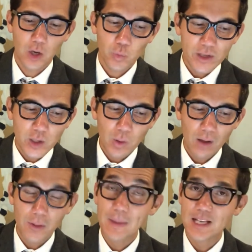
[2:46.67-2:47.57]
Rico
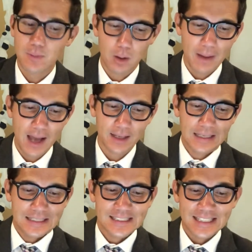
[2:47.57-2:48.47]
held the baseball bat.
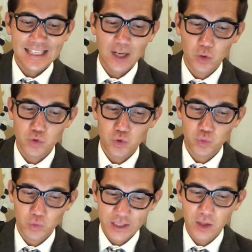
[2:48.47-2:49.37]
Ziggy held
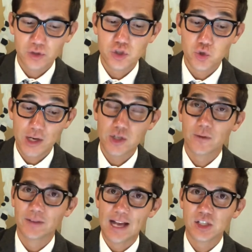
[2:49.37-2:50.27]
Rico's treasure
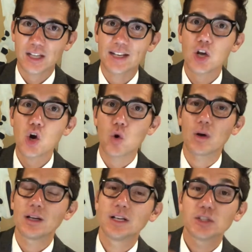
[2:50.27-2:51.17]
flashlight. Oh,
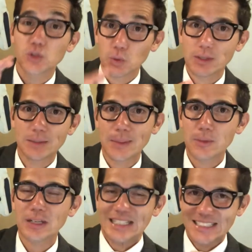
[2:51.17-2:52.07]
so
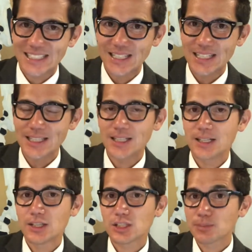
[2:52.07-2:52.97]
remember, Ziggy
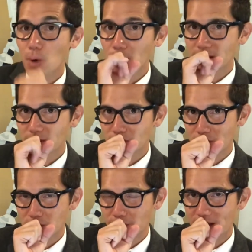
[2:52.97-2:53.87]
spoke into the
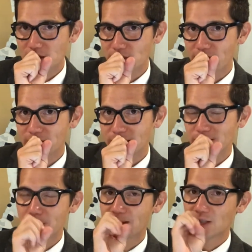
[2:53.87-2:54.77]
treasure flashlight because
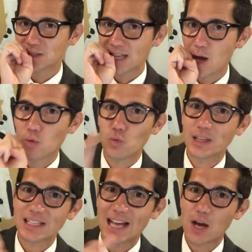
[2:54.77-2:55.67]
it made the sound
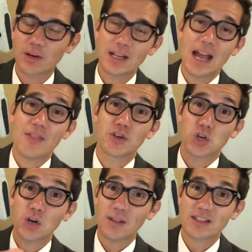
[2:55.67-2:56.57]
really loud, and then
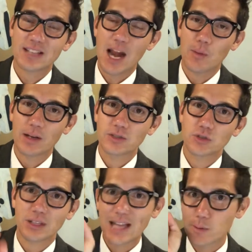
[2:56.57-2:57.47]
turned on the siren. So
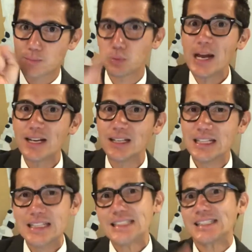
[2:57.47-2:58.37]
the light was bright,
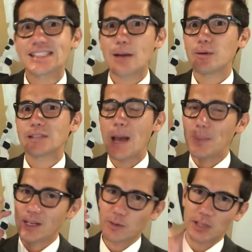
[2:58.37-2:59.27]
the siren was
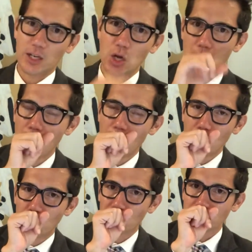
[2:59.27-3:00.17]
happening, and it was like,
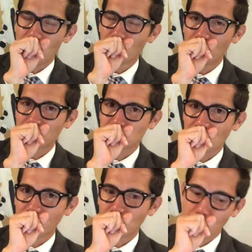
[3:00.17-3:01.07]
put down that shovel,